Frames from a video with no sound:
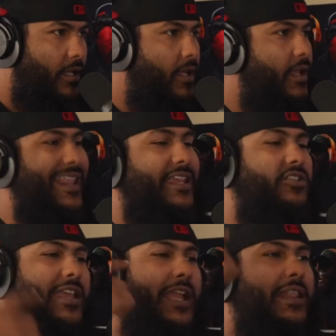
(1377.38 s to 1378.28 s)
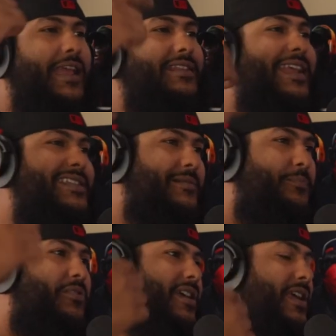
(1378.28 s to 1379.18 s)
Like you can't like that's a
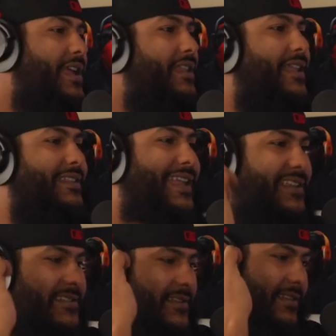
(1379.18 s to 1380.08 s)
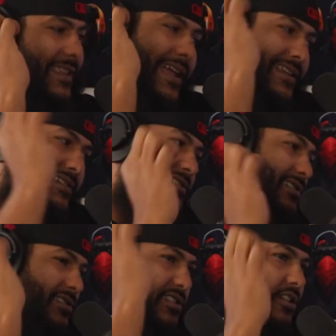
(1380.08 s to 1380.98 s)
pro like that's that does
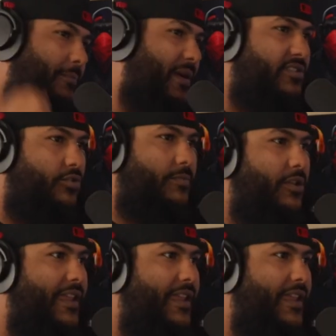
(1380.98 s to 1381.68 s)
something to your mental, bro.